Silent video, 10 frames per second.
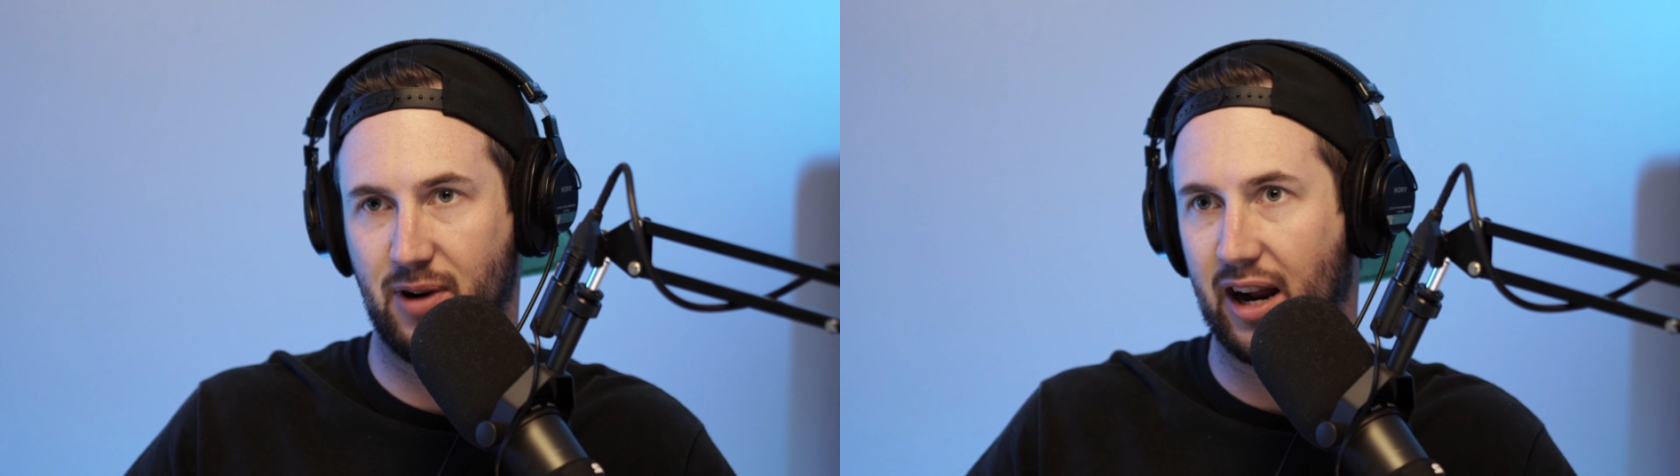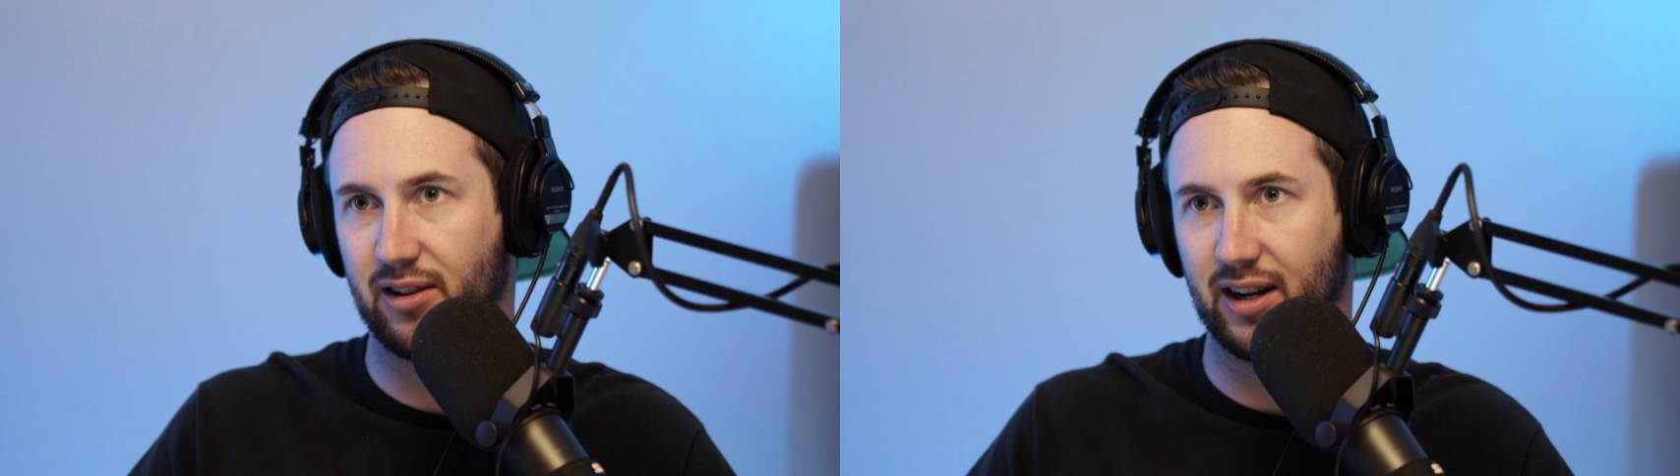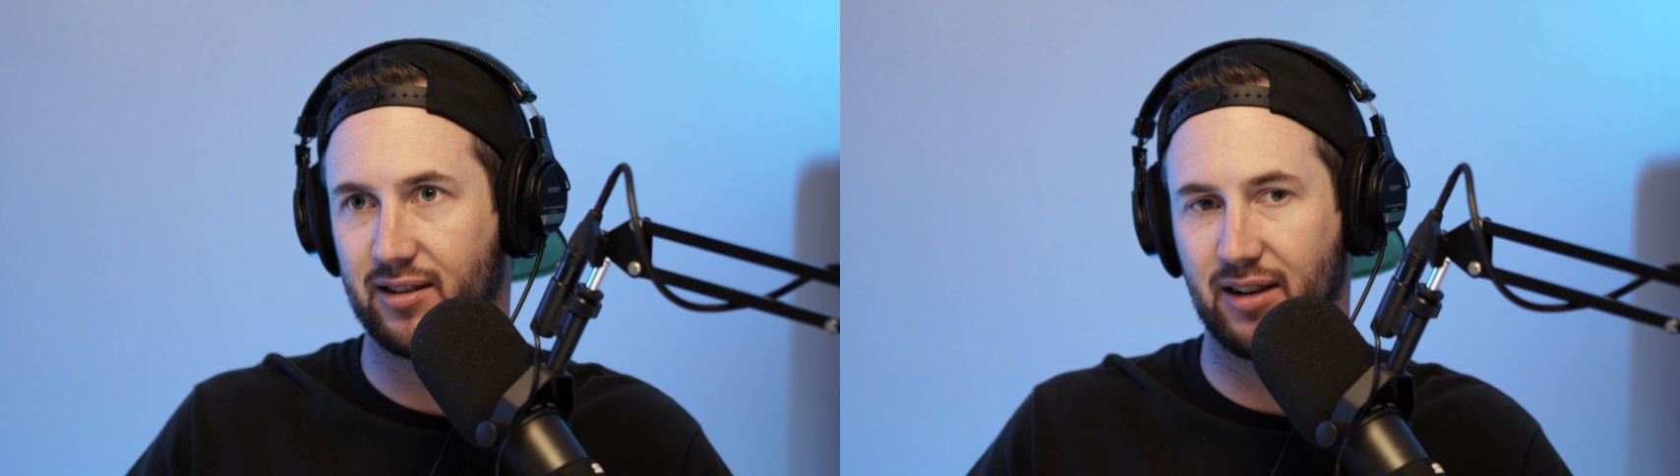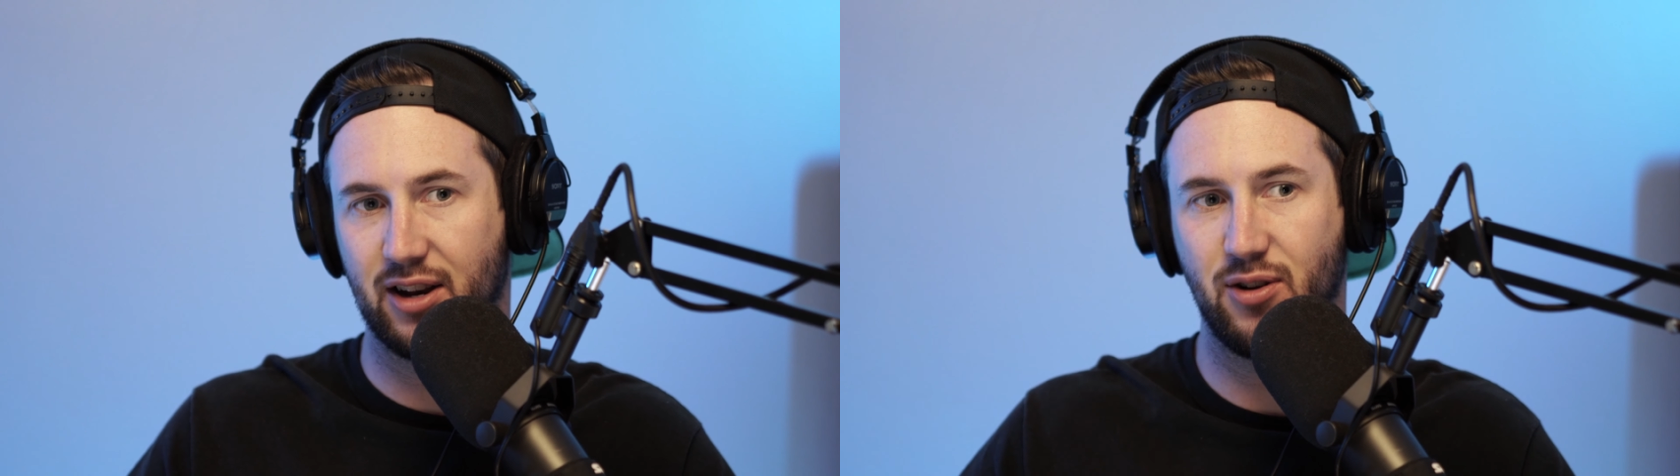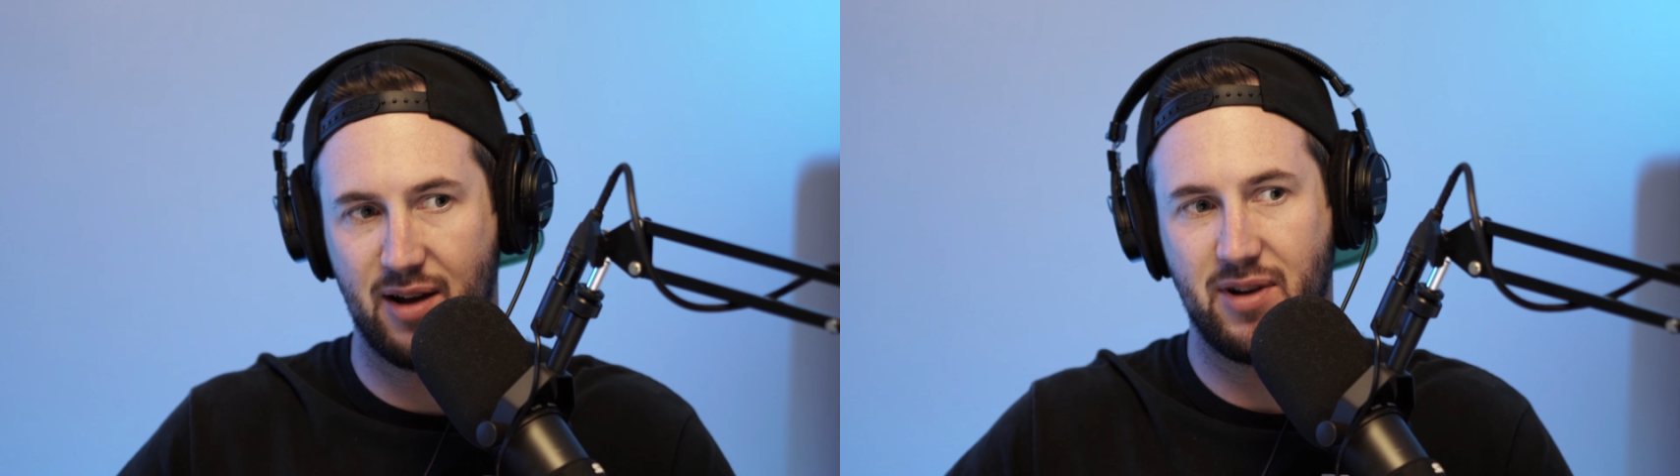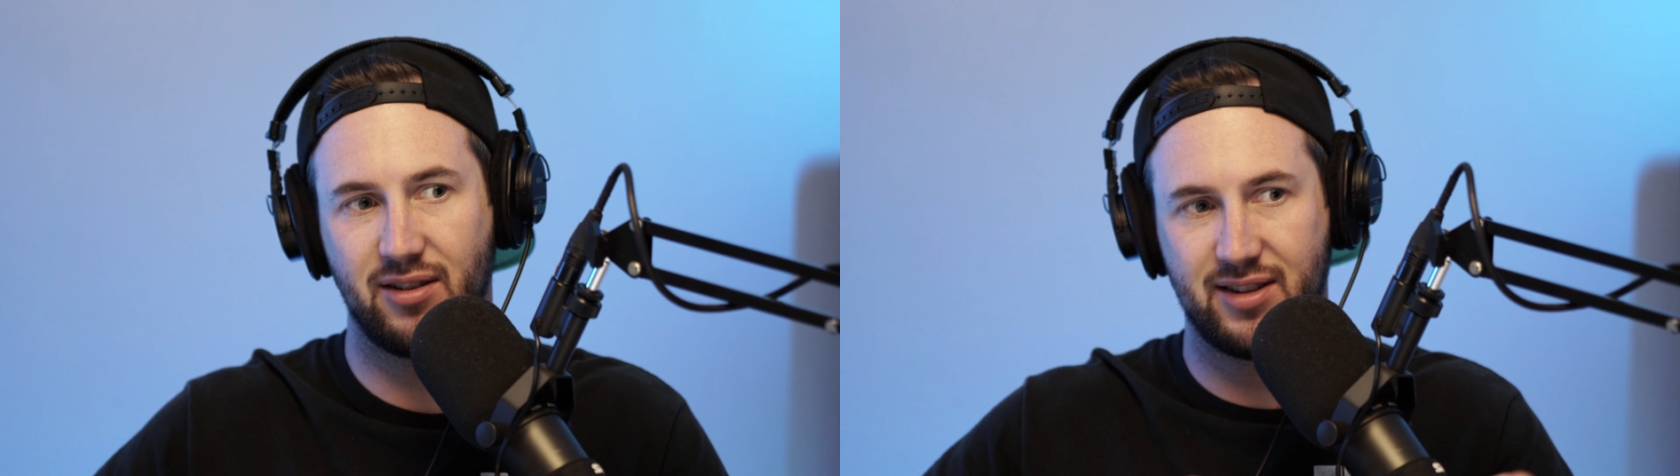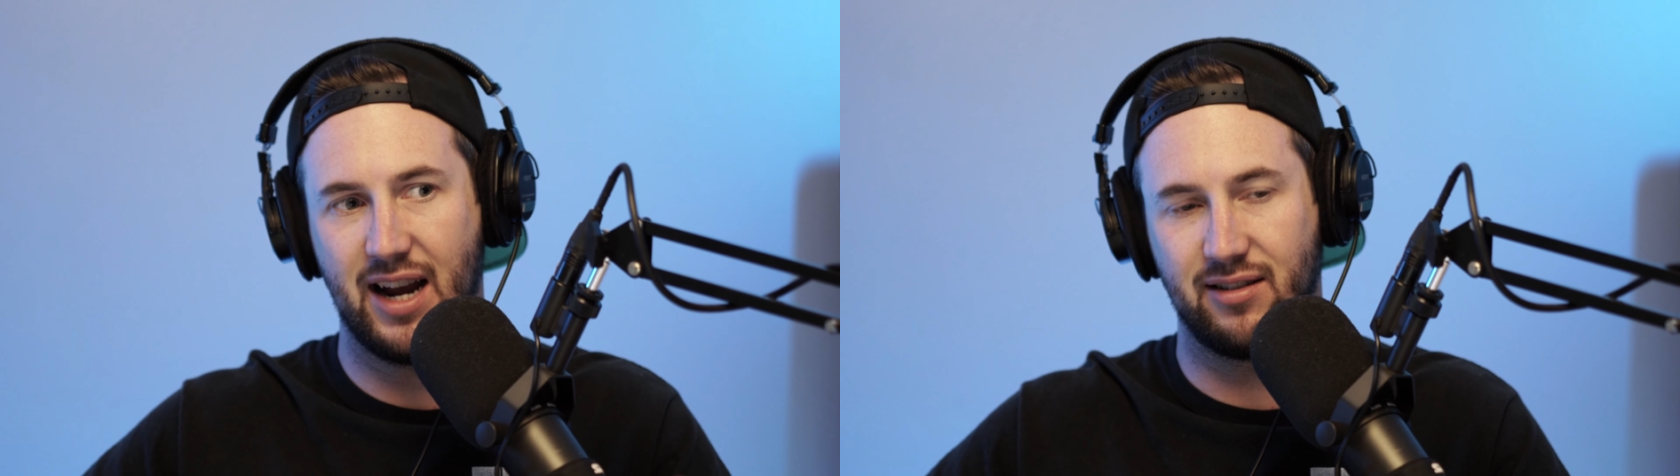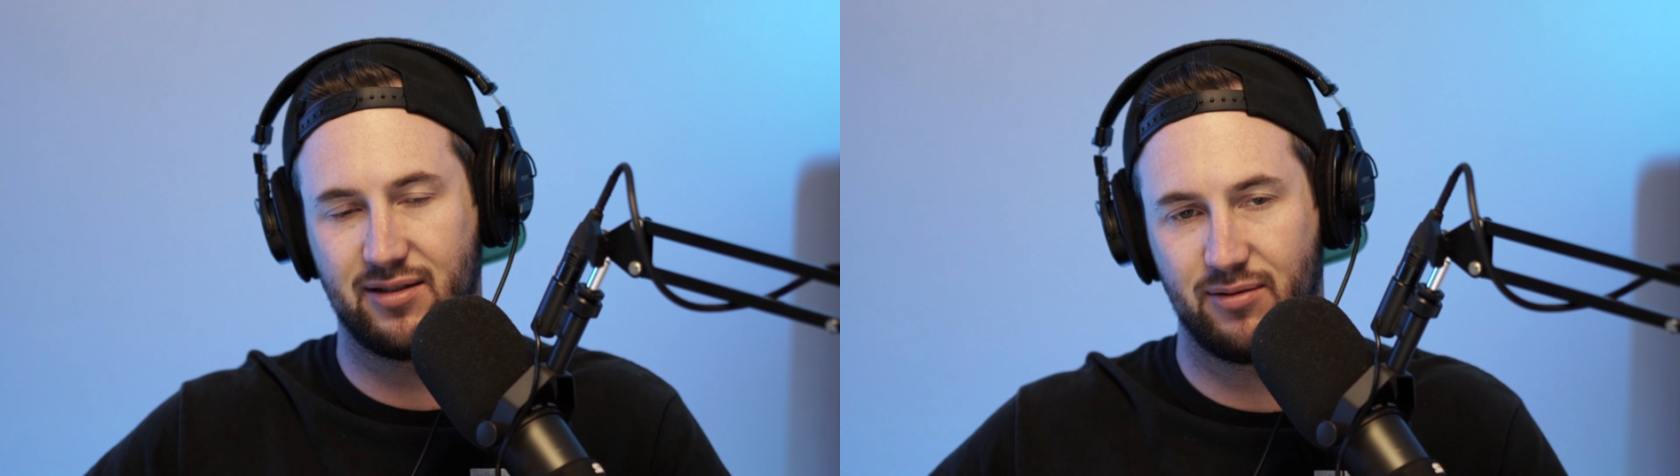right click and you aim down
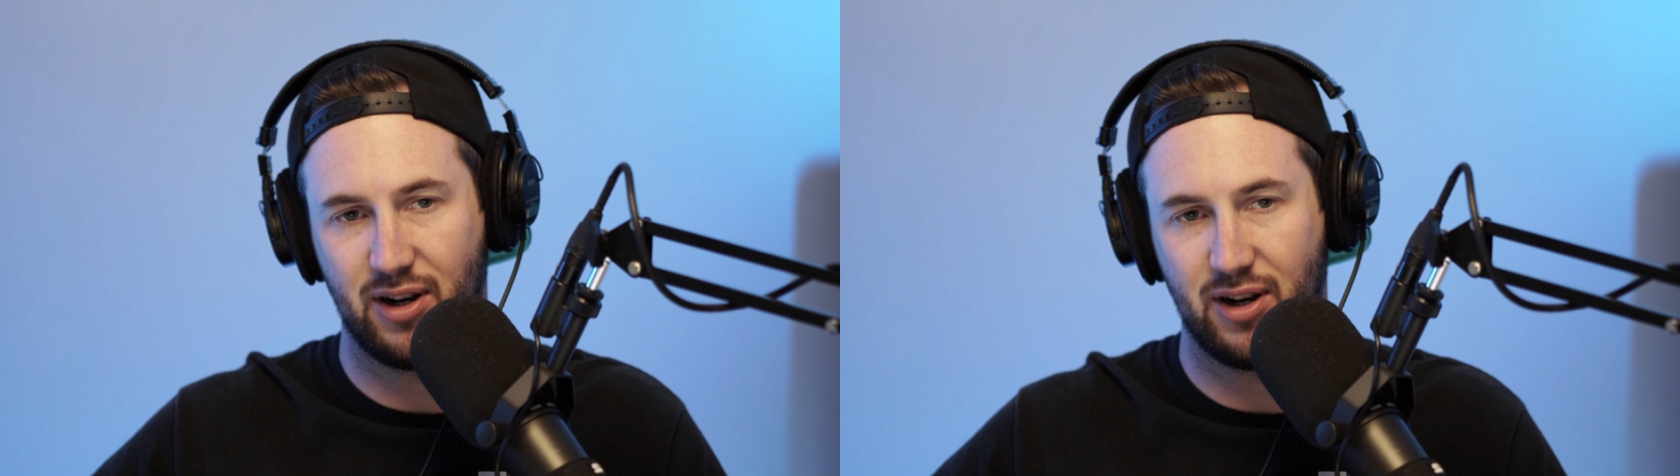sights,